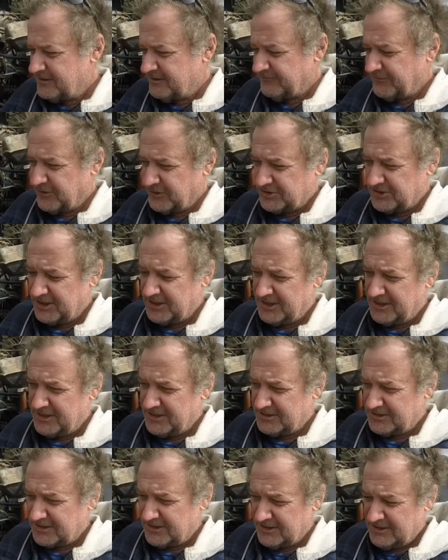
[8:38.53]
First thing
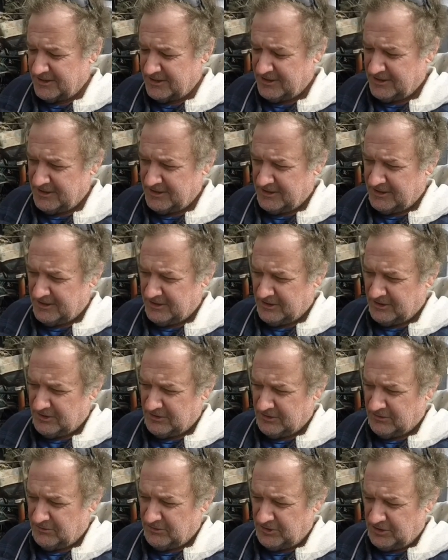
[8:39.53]
is,
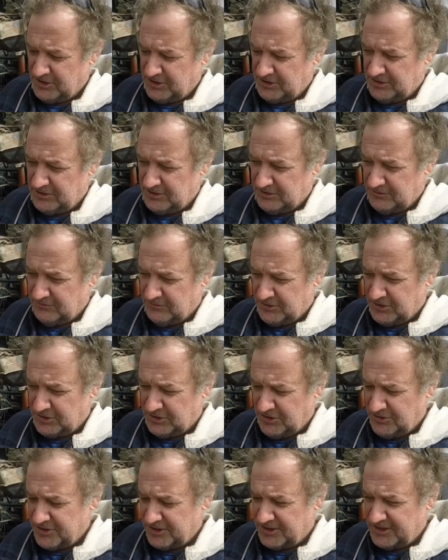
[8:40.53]
when you
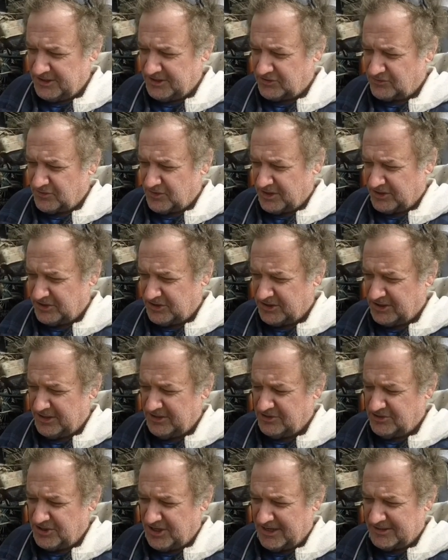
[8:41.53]
turn the key switch, it
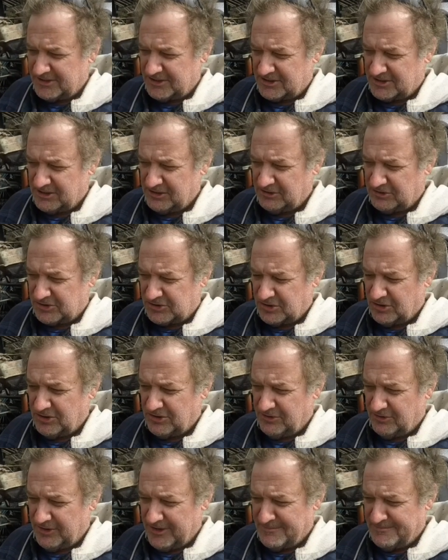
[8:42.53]
energizes a little
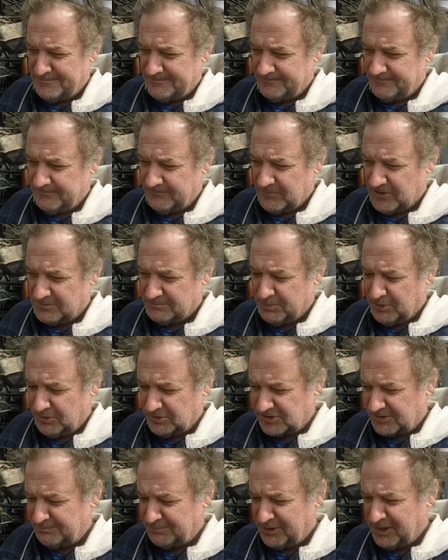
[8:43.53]
solenoid which
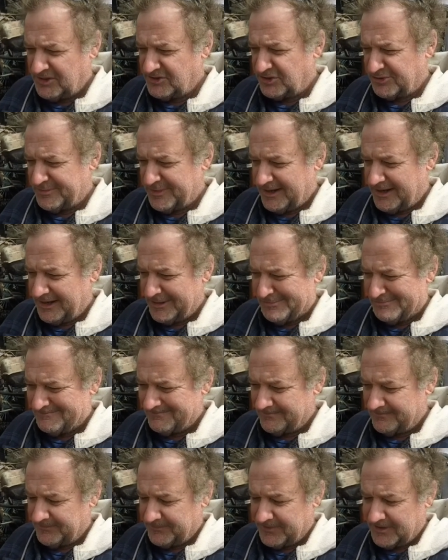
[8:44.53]
pulls a plunger back.
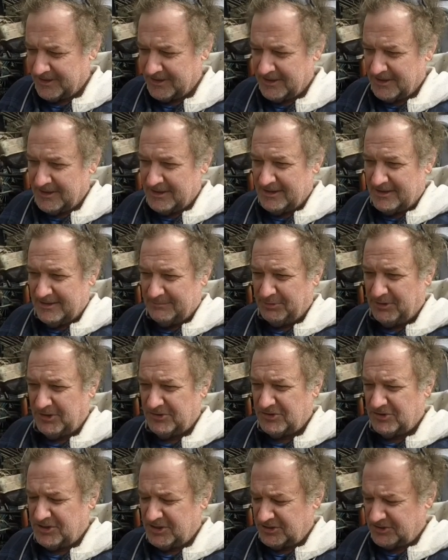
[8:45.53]
That
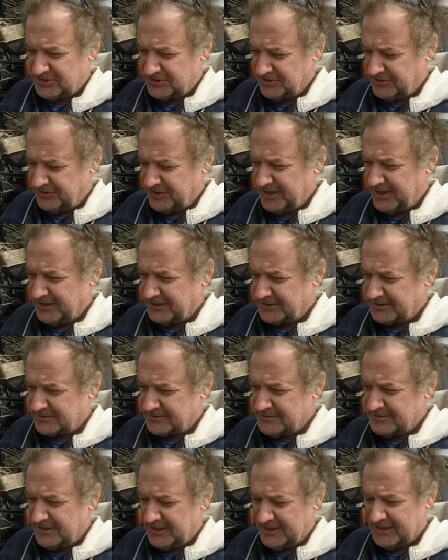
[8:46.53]
plunger does two things.
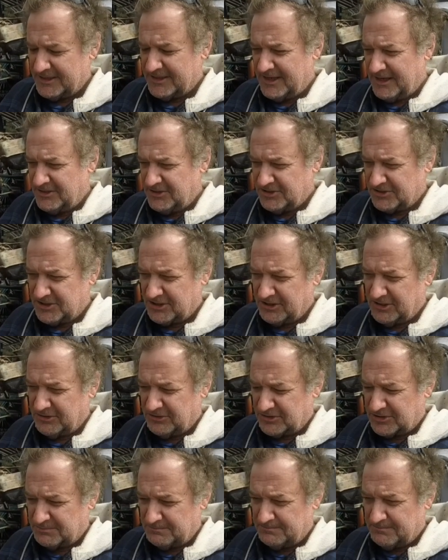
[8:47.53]
It engages a
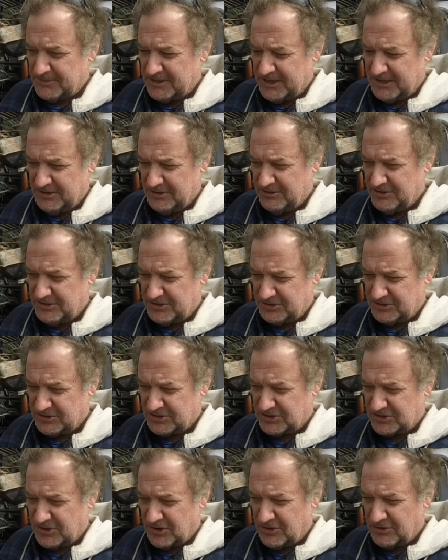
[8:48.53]
little gear into the
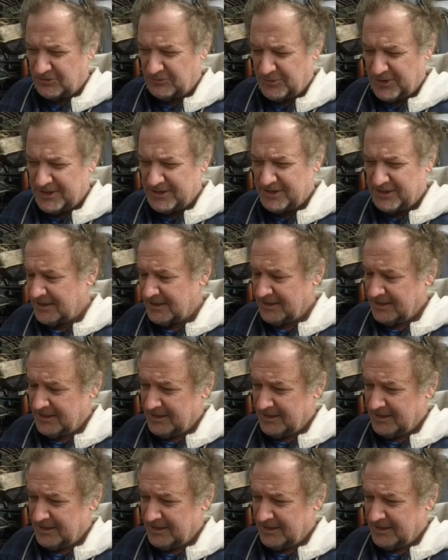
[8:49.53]
starter ring gear.